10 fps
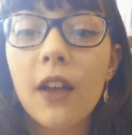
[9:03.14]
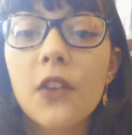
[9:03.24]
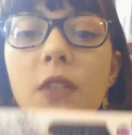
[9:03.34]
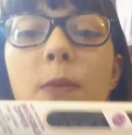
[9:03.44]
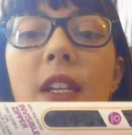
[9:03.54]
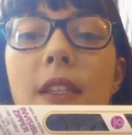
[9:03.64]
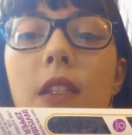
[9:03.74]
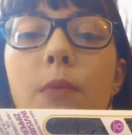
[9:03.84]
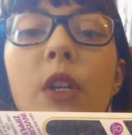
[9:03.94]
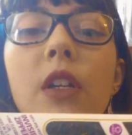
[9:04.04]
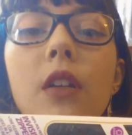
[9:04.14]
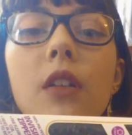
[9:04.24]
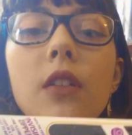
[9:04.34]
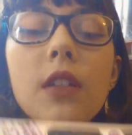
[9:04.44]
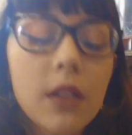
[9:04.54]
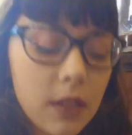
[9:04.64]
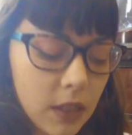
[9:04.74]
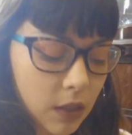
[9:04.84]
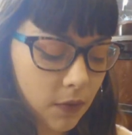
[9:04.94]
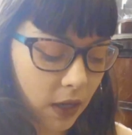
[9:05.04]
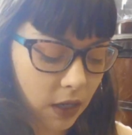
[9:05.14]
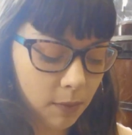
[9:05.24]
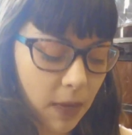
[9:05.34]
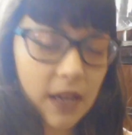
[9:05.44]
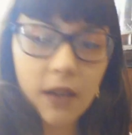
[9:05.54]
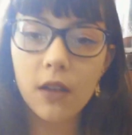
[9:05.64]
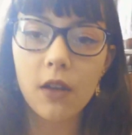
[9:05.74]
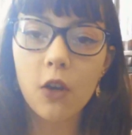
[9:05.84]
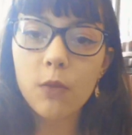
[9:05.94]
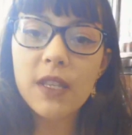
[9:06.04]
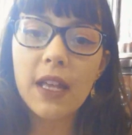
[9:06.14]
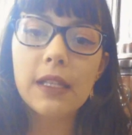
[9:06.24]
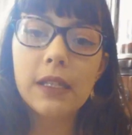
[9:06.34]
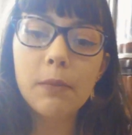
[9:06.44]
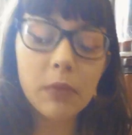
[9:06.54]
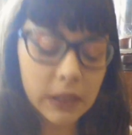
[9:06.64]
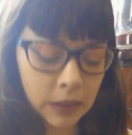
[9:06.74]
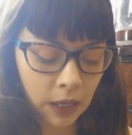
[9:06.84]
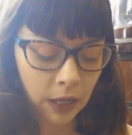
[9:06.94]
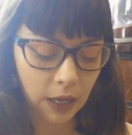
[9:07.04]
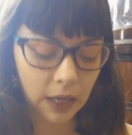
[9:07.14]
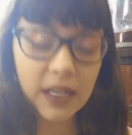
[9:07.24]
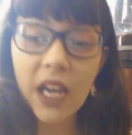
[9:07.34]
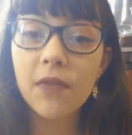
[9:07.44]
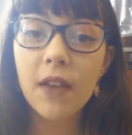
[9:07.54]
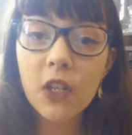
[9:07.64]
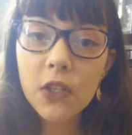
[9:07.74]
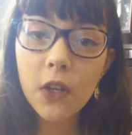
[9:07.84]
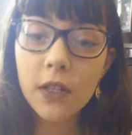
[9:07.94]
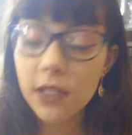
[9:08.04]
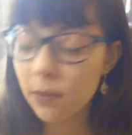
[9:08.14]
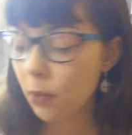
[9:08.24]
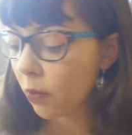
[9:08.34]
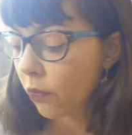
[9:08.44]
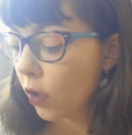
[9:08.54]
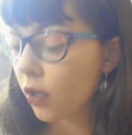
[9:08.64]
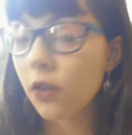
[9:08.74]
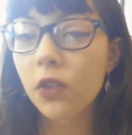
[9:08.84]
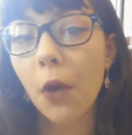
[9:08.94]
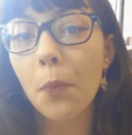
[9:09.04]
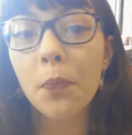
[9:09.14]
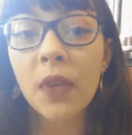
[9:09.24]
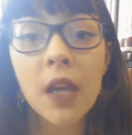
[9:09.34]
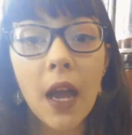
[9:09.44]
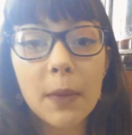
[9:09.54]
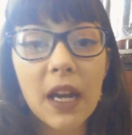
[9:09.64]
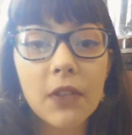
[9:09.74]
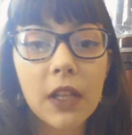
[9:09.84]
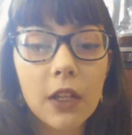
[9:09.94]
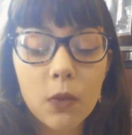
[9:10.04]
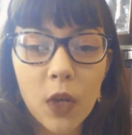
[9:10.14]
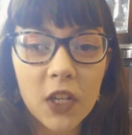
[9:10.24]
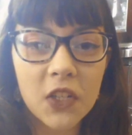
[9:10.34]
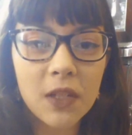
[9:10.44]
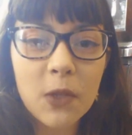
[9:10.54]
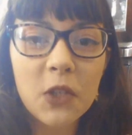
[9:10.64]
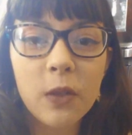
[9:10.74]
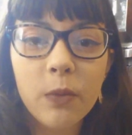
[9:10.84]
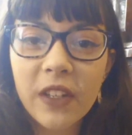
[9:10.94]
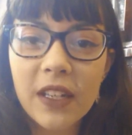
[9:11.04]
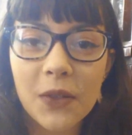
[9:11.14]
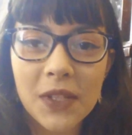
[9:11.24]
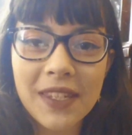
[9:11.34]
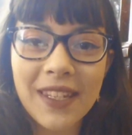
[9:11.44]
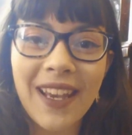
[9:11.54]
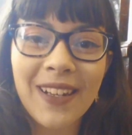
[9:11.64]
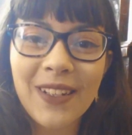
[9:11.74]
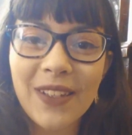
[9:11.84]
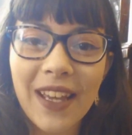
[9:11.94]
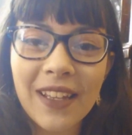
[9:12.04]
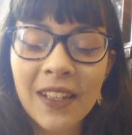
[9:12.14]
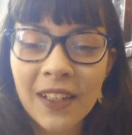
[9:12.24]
I also bought a zipper to see if I can make an obi that zips, and I've never installed a zipper before, so I'm gonna have to watch some YouTube videos to see how to do that.